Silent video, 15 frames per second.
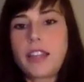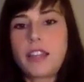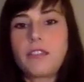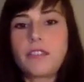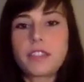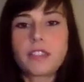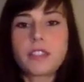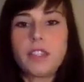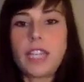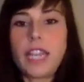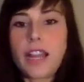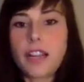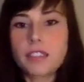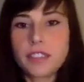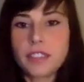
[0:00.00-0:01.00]
And if it's
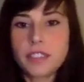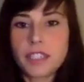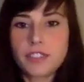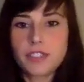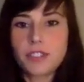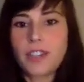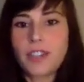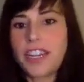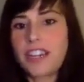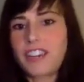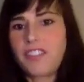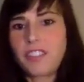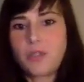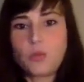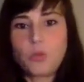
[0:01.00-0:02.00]
galactic, that's great.
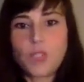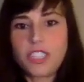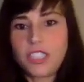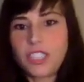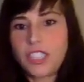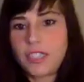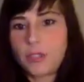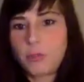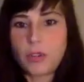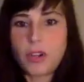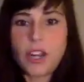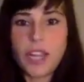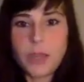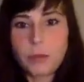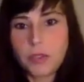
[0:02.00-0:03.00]
If it's witchy and
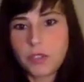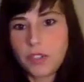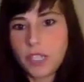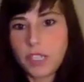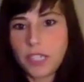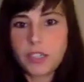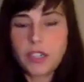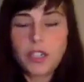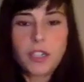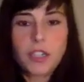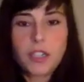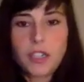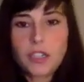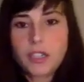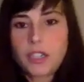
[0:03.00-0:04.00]
primal, and
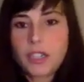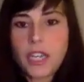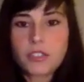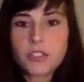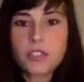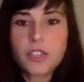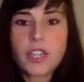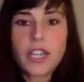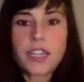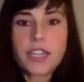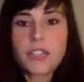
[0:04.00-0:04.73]
then that's great.